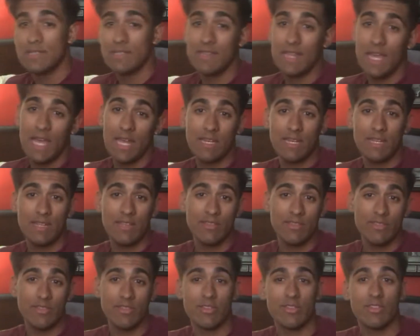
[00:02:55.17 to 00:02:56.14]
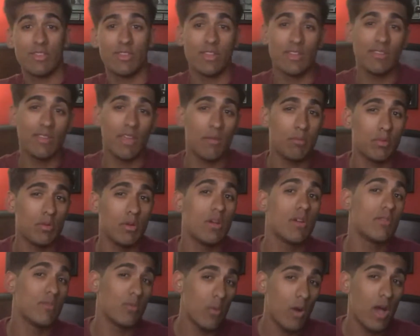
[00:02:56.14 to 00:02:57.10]
that is just an example
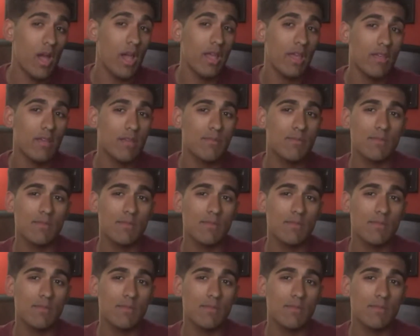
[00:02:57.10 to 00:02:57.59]
of why.